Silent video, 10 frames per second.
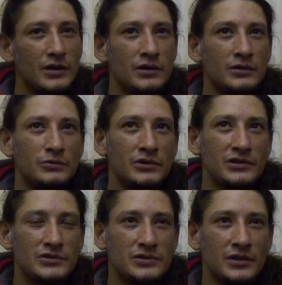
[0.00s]
Oh
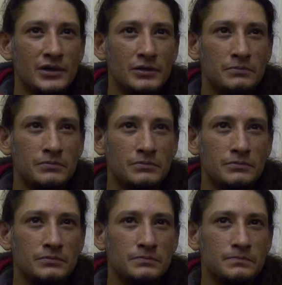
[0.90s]
gosh,
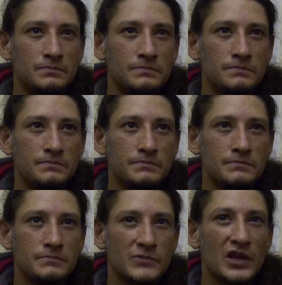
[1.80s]

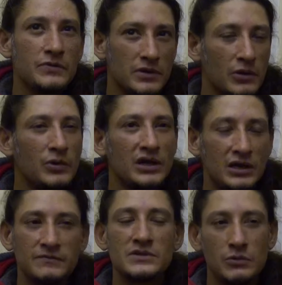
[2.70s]
I think they were
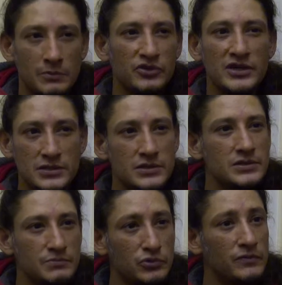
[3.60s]
gifts. They were
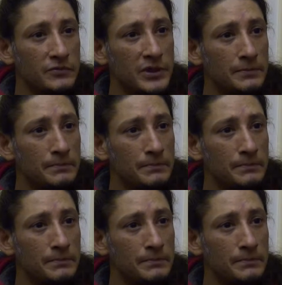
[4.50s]
presents bought for me.